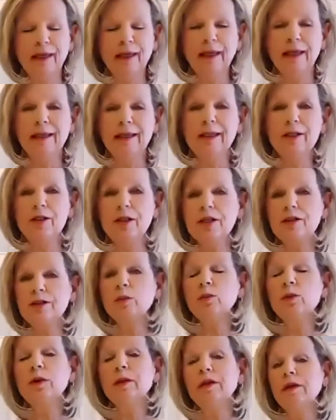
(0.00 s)
This
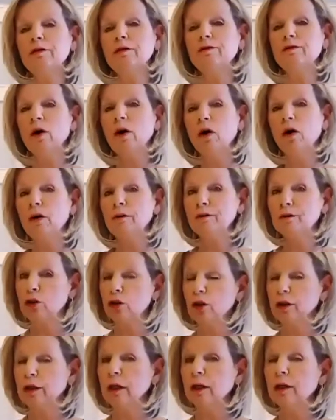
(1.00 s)
doesn't really involve
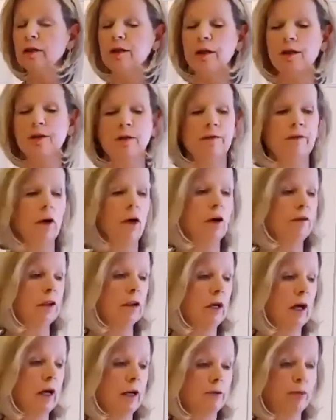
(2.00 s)
cooking. It does involve a
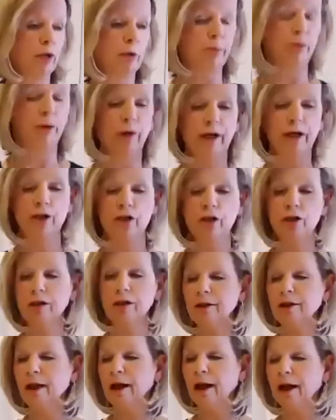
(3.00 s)
lot of preparation.